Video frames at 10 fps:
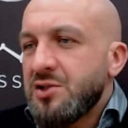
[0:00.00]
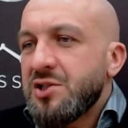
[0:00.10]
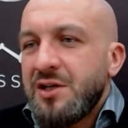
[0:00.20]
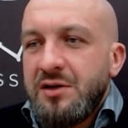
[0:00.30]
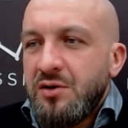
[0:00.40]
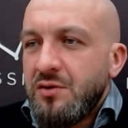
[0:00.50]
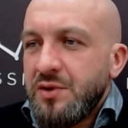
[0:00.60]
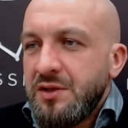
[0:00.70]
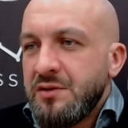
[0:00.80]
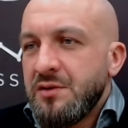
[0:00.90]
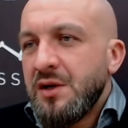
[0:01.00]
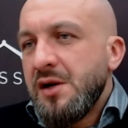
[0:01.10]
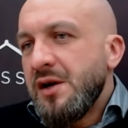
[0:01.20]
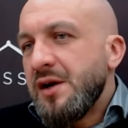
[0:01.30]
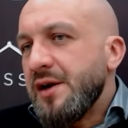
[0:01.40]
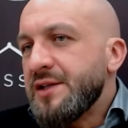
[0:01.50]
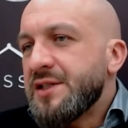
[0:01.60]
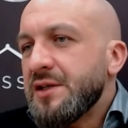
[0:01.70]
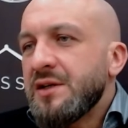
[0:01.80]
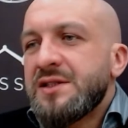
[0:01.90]
share it all with you.
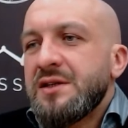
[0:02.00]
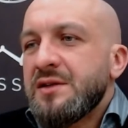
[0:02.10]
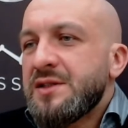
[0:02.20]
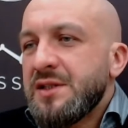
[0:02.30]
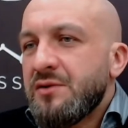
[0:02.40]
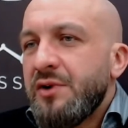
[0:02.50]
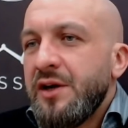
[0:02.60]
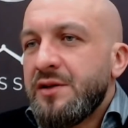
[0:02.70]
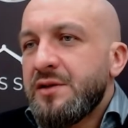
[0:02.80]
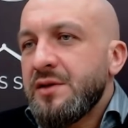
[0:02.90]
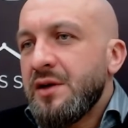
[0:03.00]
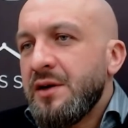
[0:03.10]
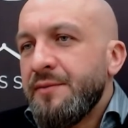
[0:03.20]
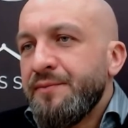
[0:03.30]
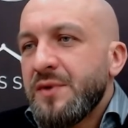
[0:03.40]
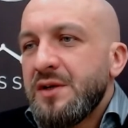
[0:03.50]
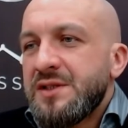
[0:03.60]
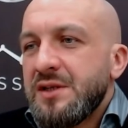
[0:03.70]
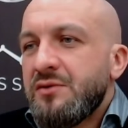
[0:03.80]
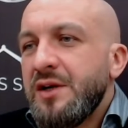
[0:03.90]
It's a
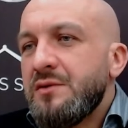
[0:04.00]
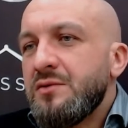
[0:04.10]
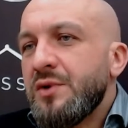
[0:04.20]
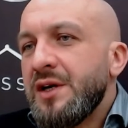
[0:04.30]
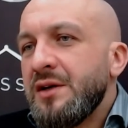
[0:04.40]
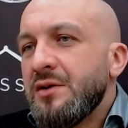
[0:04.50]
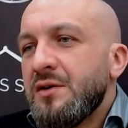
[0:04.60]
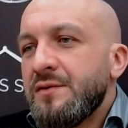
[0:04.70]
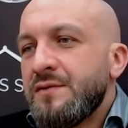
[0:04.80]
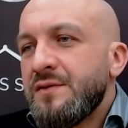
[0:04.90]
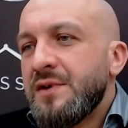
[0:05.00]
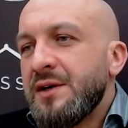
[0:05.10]
great way of